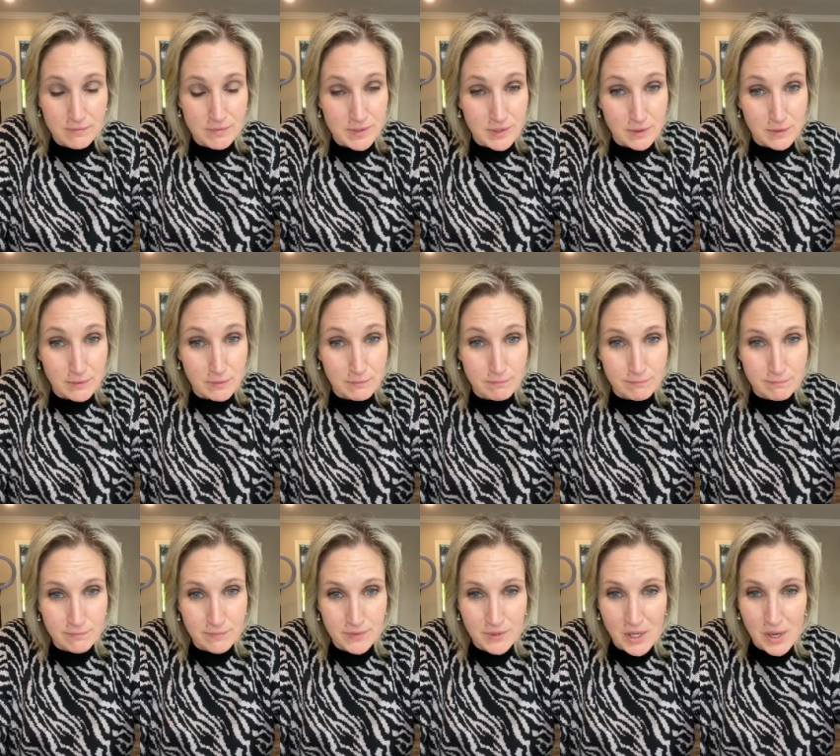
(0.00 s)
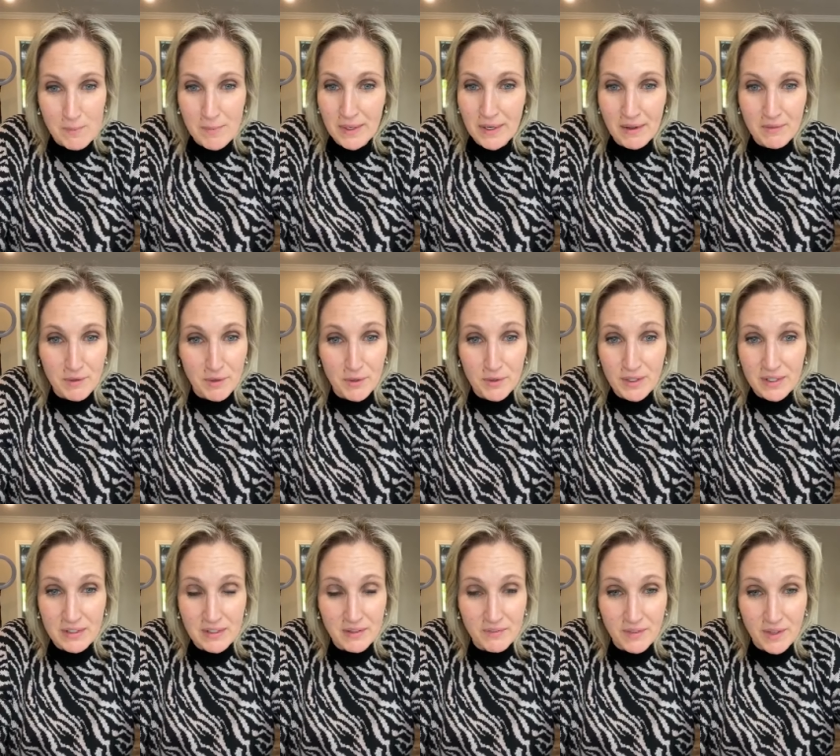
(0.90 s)
So y'all may not have heard
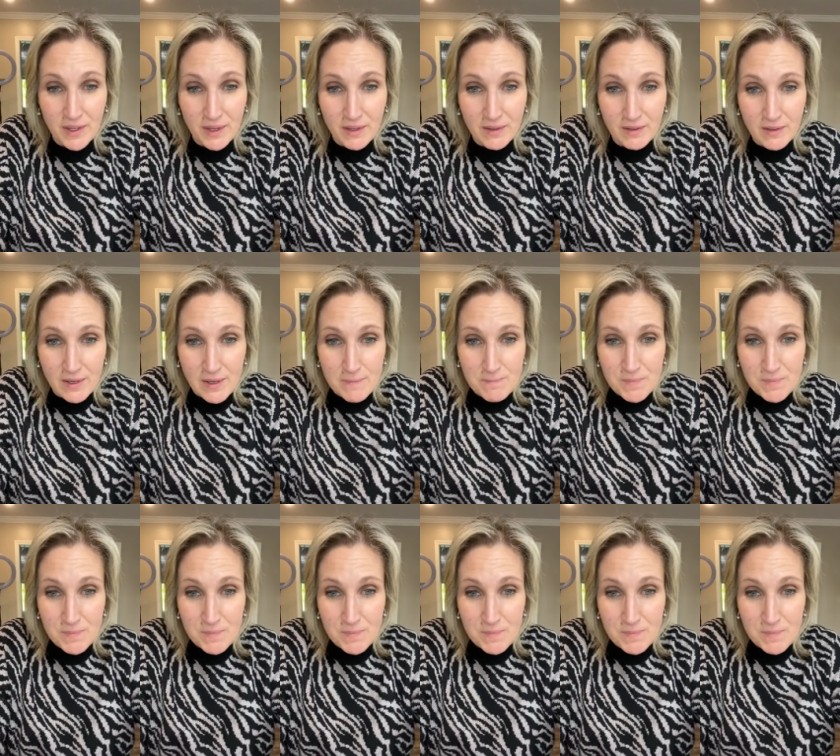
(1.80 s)
any of that.